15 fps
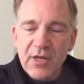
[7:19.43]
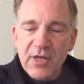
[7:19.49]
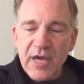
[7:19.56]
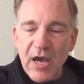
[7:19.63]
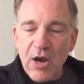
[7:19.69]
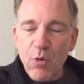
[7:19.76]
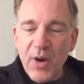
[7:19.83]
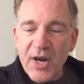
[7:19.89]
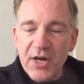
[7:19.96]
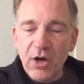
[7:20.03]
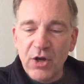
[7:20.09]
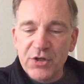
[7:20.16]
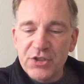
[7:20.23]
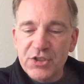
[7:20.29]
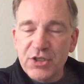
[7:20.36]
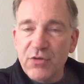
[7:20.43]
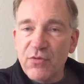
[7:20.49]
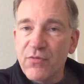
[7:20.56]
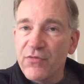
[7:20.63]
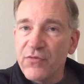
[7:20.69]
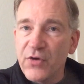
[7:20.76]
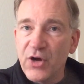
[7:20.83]
Coe went on to
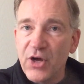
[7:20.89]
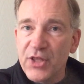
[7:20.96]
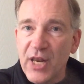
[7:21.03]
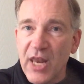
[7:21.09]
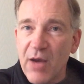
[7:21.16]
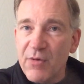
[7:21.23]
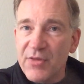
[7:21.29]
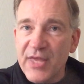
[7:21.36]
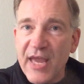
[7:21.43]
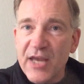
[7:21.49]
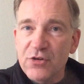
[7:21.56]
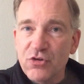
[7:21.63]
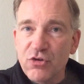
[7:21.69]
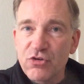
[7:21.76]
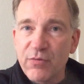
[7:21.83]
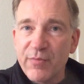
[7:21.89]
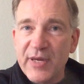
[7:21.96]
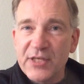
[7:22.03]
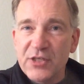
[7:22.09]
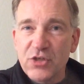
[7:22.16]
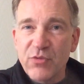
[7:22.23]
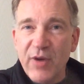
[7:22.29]
further lower the 800
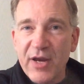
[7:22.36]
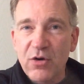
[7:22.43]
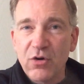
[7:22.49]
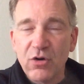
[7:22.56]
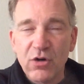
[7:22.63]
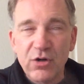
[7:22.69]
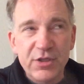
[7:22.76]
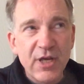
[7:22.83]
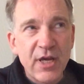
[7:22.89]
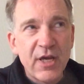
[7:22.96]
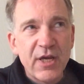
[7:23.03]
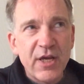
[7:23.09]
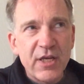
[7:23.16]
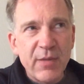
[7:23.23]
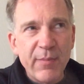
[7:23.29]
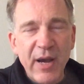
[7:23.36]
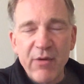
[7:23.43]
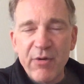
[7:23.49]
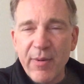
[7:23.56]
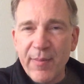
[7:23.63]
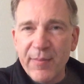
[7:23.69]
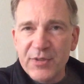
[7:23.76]
metres record, you might
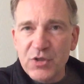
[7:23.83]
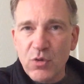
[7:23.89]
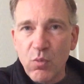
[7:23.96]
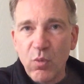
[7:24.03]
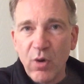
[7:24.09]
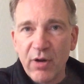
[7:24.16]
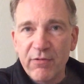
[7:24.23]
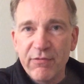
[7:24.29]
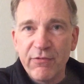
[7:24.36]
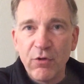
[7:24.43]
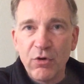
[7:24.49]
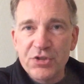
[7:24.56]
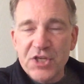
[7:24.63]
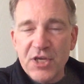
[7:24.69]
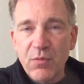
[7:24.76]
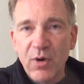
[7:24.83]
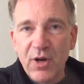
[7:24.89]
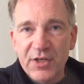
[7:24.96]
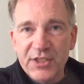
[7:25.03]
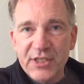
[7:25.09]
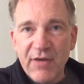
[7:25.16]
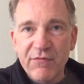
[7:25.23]
remember, to
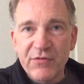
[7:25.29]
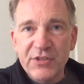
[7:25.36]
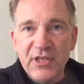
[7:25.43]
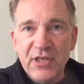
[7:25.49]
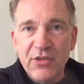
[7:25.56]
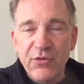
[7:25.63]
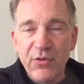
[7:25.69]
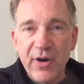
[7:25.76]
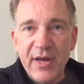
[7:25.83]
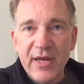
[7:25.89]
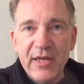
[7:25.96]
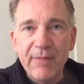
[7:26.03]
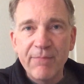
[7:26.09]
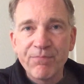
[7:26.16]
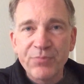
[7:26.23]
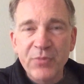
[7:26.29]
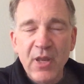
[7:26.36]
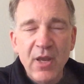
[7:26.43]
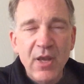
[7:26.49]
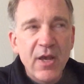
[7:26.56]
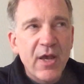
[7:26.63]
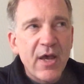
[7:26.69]
1:41.73,
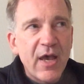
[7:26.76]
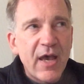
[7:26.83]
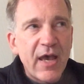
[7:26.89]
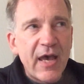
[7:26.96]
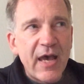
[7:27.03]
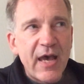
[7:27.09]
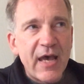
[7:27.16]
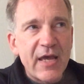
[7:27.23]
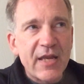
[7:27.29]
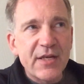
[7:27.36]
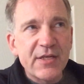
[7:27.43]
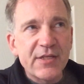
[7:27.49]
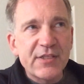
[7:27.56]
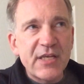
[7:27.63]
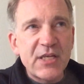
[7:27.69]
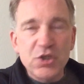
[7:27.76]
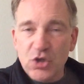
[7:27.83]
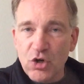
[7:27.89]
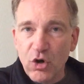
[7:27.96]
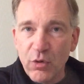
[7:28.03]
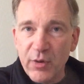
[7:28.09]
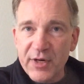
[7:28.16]
and its
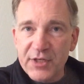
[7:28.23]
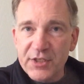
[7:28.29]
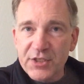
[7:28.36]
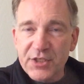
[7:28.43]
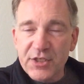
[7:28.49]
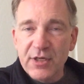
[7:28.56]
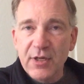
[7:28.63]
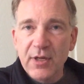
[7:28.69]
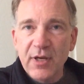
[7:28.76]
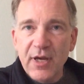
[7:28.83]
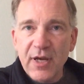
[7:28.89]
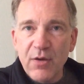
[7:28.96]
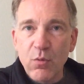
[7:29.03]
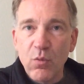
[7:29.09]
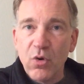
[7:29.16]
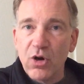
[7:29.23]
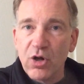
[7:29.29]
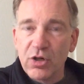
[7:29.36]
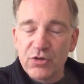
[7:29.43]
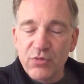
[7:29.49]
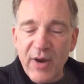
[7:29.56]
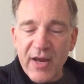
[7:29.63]
current
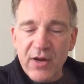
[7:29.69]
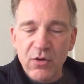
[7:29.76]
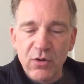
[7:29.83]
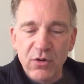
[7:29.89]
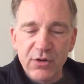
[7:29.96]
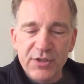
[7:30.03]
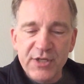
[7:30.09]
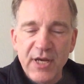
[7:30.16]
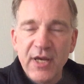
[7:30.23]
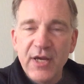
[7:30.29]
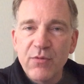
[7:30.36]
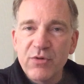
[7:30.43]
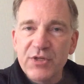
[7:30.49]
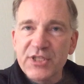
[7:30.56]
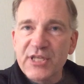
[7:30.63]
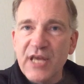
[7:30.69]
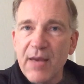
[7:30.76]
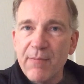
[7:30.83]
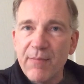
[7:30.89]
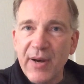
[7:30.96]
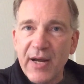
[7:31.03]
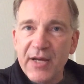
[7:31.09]
world record was
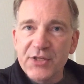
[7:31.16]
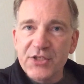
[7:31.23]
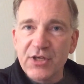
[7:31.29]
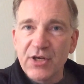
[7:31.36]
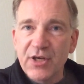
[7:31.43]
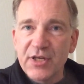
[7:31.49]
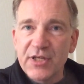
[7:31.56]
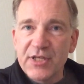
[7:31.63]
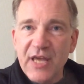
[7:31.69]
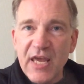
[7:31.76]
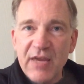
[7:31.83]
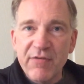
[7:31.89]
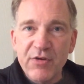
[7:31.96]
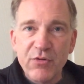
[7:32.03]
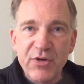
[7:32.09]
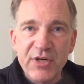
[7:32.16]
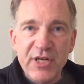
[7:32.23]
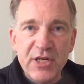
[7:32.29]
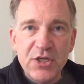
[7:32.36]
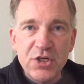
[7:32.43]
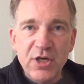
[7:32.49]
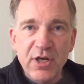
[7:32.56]
set by a certain David
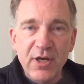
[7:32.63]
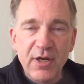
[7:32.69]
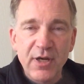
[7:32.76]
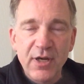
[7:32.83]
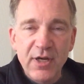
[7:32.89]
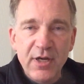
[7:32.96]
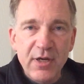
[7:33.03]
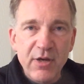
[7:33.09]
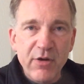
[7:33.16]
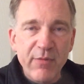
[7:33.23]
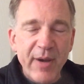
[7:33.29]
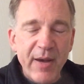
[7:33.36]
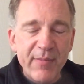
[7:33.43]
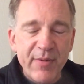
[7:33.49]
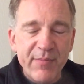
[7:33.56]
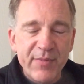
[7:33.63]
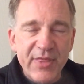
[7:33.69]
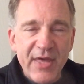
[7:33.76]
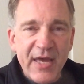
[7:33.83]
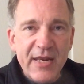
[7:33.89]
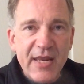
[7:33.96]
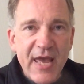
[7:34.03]
Rudisha. You might remember
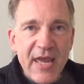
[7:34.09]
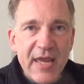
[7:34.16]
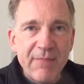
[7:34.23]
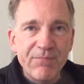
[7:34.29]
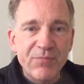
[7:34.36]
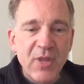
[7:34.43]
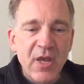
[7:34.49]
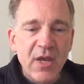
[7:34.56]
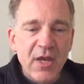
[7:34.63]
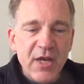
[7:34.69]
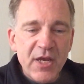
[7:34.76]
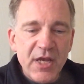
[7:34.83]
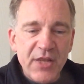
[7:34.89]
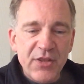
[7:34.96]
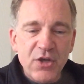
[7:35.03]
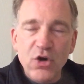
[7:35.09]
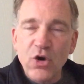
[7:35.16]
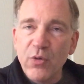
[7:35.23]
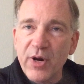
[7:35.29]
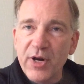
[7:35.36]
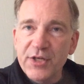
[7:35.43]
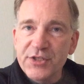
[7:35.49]
that name. And the
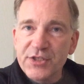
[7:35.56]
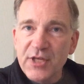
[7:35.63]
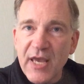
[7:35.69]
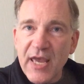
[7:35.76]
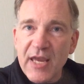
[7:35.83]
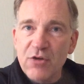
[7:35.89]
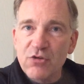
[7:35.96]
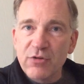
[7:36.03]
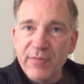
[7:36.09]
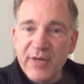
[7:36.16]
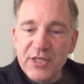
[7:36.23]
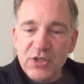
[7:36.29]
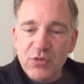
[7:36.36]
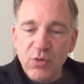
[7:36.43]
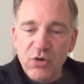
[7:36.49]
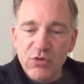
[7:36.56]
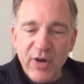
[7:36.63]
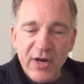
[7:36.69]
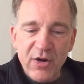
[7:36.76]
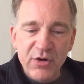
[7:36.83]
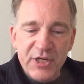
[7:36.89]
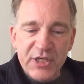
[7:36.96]
current 800 metres world
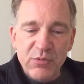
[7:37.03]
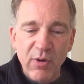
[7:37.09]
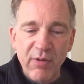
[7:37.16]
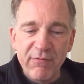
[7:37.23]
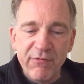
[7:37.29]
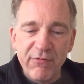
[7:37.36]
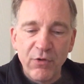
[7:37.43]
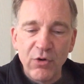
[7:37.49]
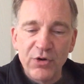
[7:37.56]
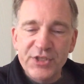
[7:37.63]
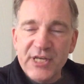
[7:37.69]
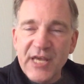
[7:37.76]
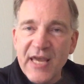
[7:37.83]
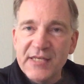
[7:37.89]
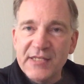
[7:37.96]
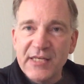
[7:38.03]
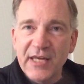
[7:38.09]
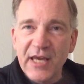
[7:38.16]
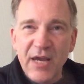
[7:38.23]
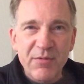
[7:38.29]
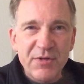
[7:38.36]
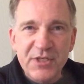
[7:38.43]
record is
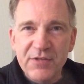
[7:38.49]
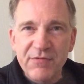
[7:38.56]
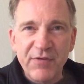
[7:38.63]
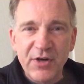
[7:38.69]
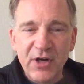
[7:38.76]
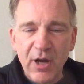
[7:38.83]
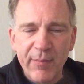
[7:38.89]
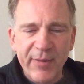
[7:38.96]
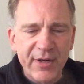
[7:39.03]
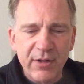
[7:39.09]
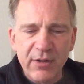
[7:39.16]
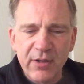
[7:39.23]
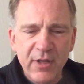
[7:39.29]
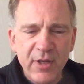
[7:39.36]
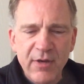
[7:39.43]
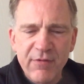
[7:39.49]
1:40.89, which is phenomenal